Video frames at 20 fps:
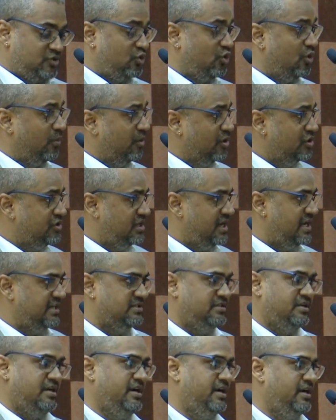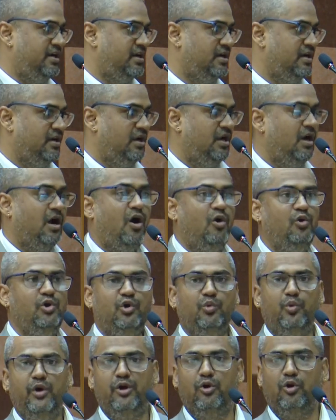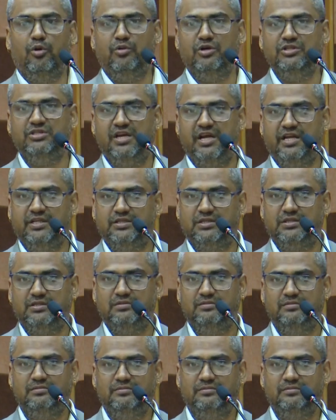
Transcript: homogenize the data. How do we homogenize?